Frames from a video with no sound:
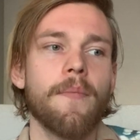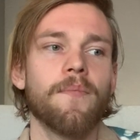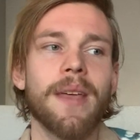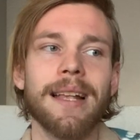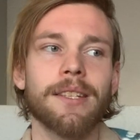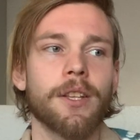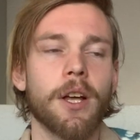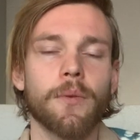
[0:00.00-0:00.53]

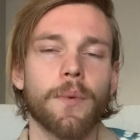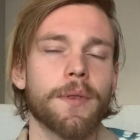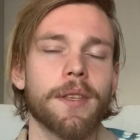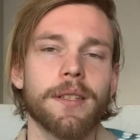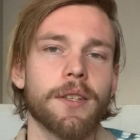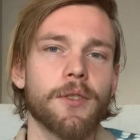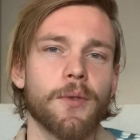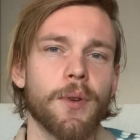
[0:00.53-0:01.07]
That's not what
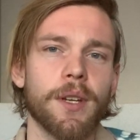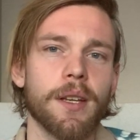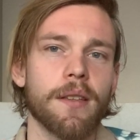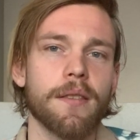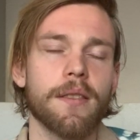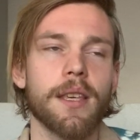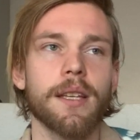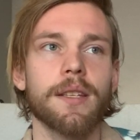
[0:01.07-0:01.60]
this is doing.
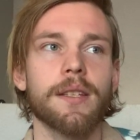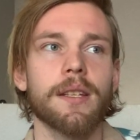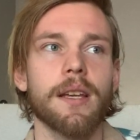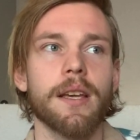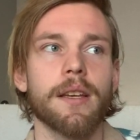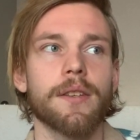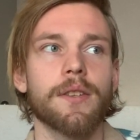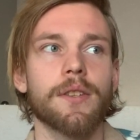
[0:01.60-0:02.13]
This
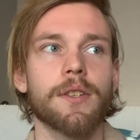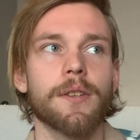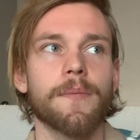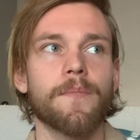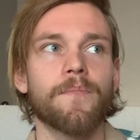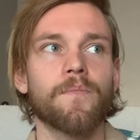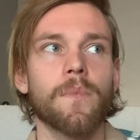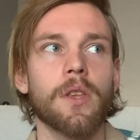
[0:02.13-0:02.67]
is
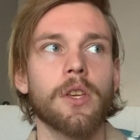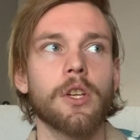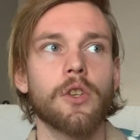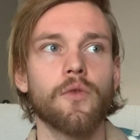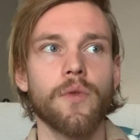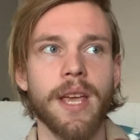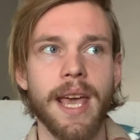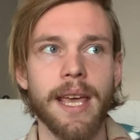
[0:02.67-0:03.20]

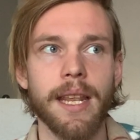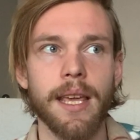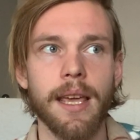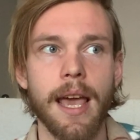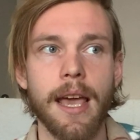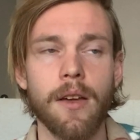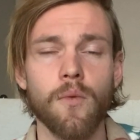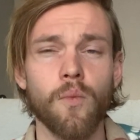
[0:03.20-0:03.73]
creating
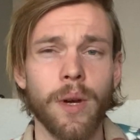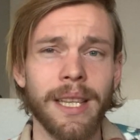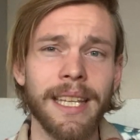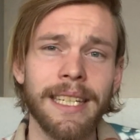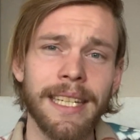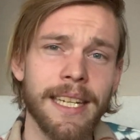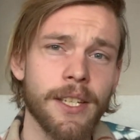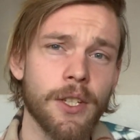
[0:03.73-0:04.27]
a
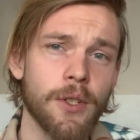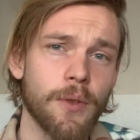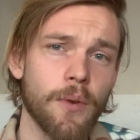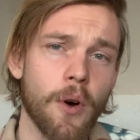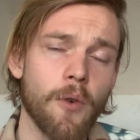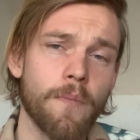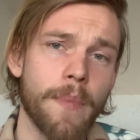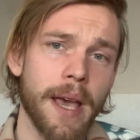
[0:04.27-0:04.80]
willingness to
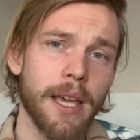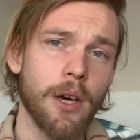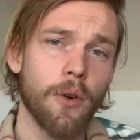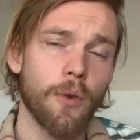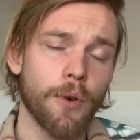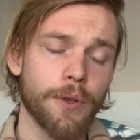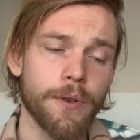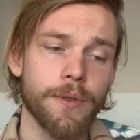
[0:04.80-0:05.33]
obey
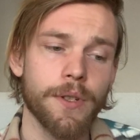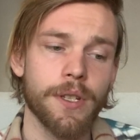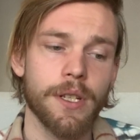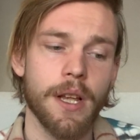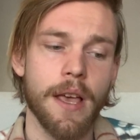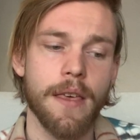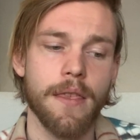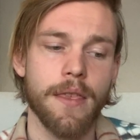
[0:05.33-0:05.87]

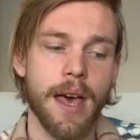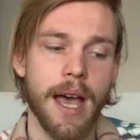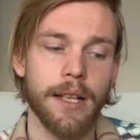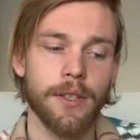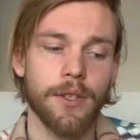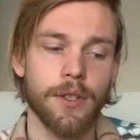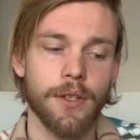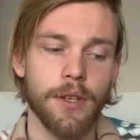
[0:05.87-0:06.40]
orders
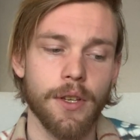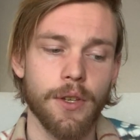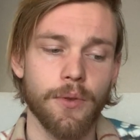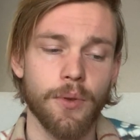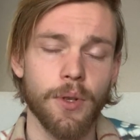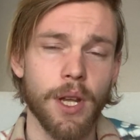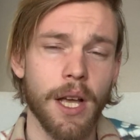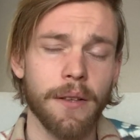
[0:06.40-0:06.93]
that you
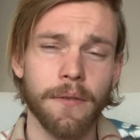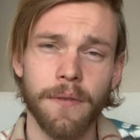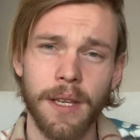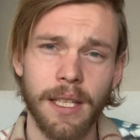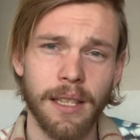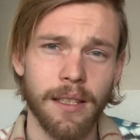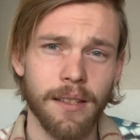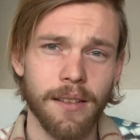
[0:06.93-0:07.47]
do not
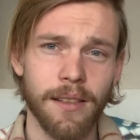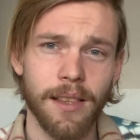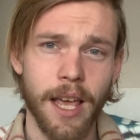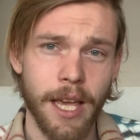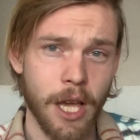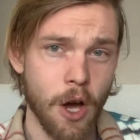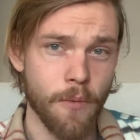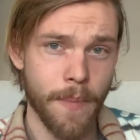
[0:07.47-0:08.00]
feel
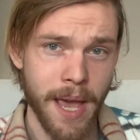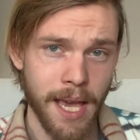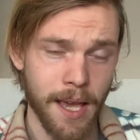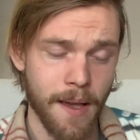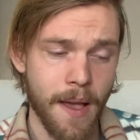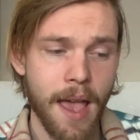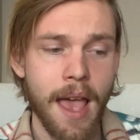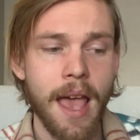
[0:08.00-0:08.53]
like obeying.